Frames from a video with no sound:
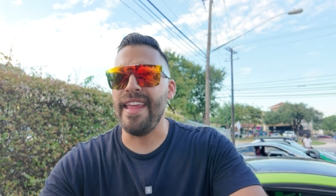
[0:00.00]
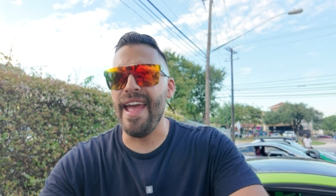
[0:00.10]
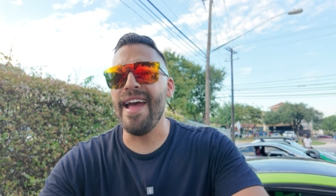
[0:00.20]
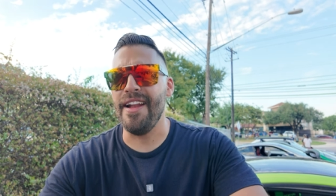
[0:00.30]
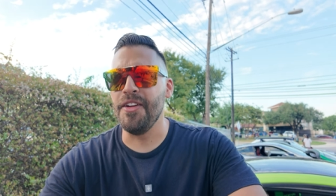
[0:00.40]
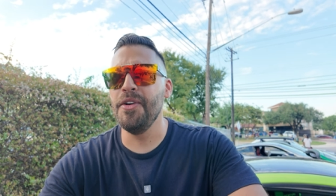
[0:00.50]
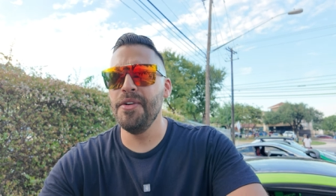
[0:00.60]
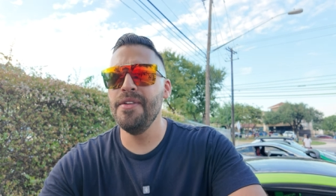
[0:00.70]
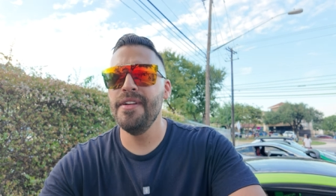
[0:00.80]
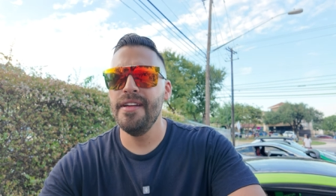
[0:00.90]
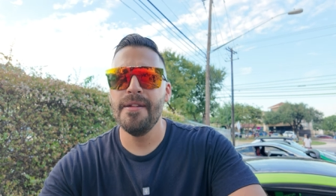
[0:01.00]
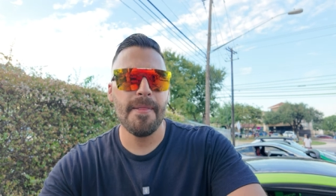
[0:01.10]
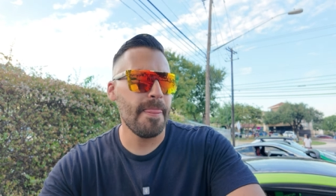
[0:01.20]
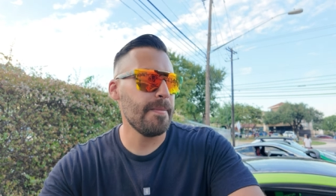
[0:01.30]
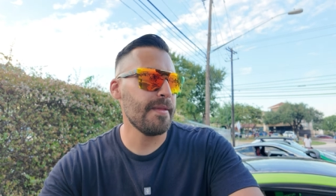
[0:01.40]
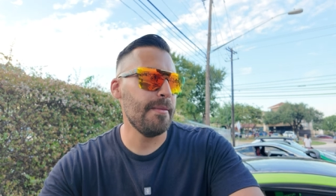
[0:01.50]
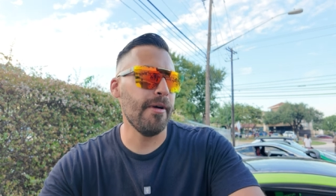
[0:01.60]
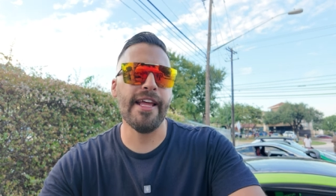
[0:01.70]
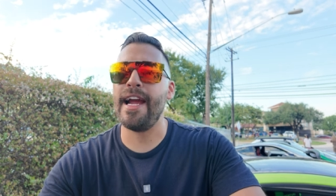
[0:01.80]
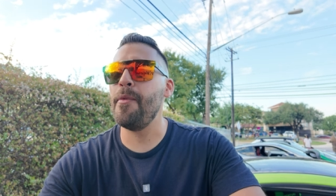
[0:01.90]
Yeah, dude.
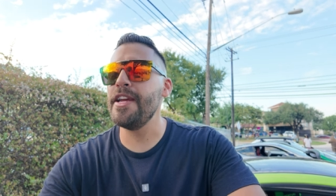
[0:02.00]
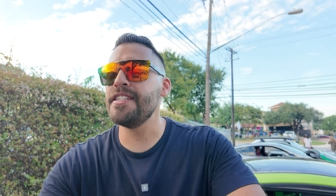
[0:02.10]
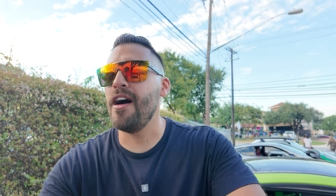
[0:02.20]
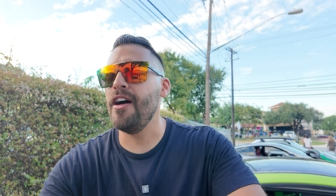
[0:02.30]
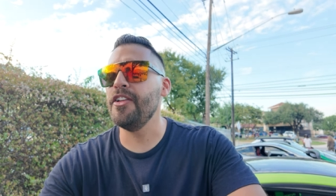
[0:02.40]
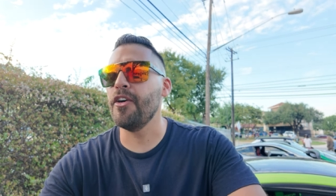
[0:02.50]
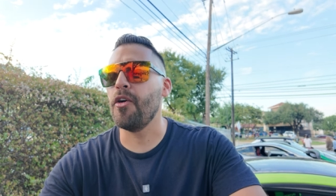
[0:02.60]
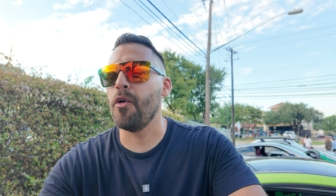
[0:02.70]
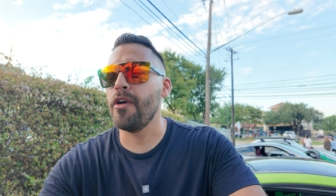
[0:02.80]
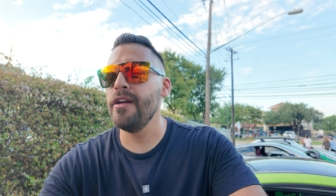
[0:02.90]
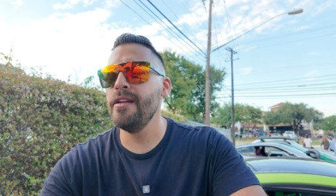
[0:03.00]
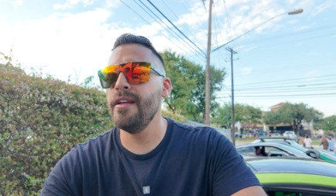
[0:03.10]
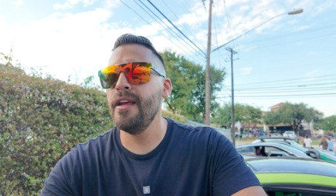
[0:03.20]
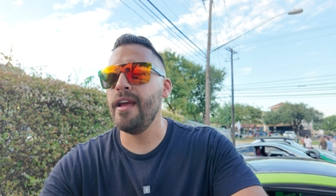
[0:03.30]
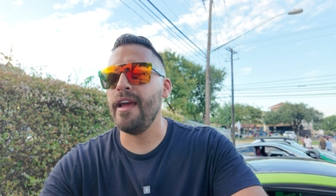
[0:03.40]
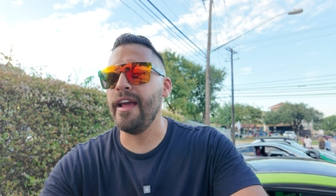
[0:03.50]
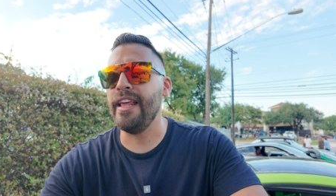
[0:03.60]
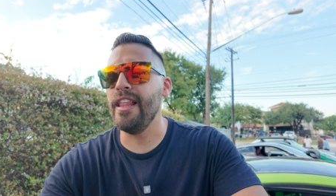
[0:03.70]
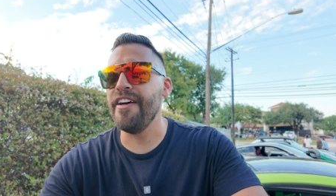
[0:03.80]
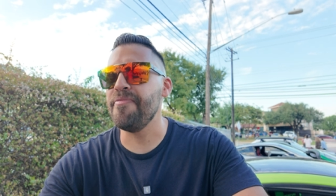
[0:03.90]
But like I raced a Honda Accord,
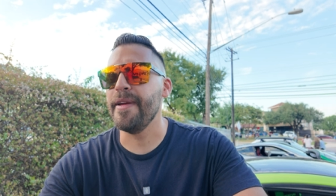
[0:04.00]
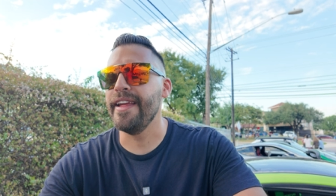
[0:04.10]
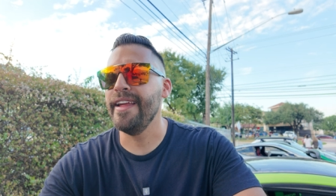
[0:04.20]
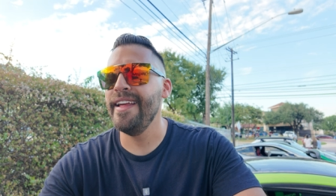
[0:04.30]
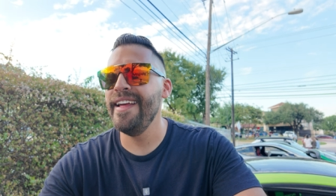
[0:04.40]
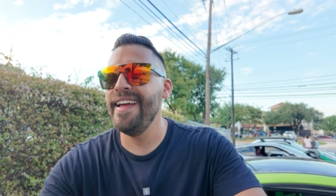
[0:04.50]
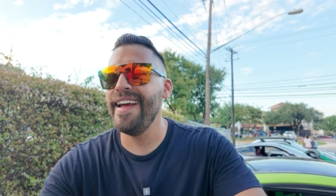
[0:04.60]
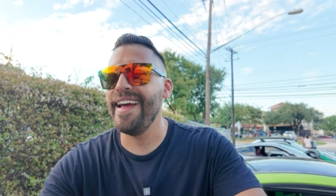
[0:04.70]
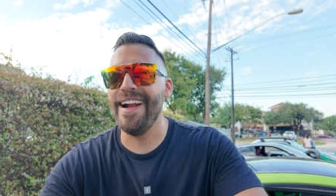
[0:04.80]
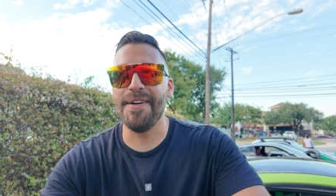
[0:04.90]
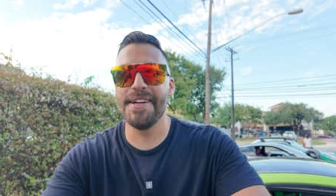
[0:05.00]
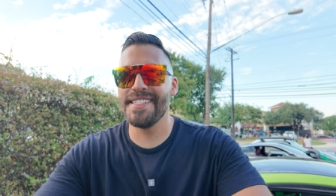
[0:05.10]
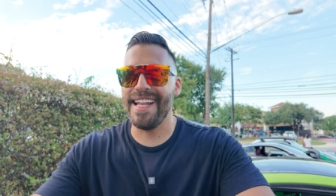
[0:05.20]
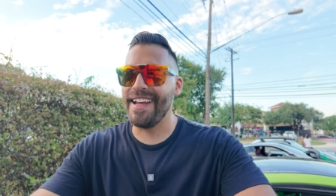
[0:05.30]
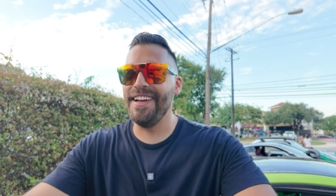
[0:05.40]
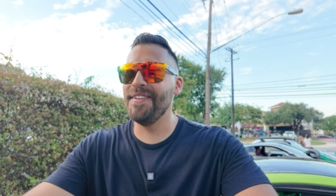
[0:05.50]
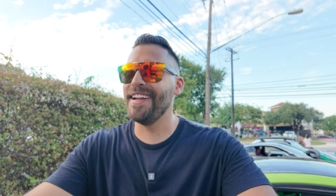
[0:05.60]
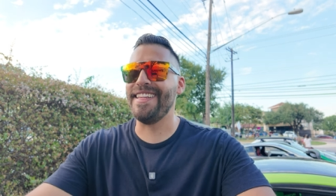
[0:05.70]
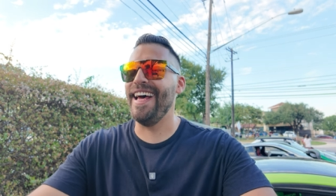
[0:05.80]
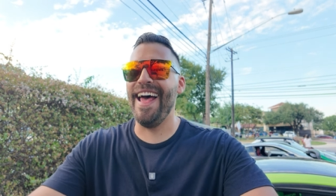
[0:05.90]
he left me. And I was like,
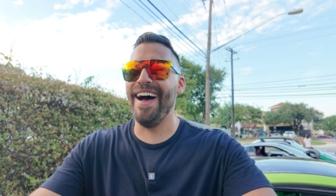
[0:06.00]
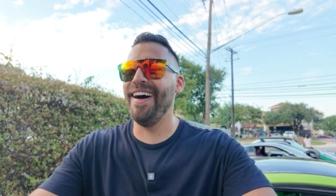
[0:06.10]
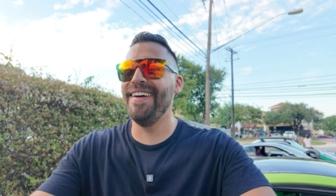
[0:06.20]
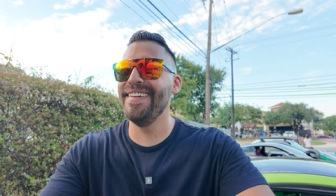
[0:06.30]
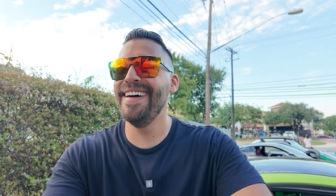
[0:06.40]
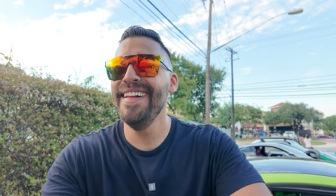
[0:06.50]
what the hell?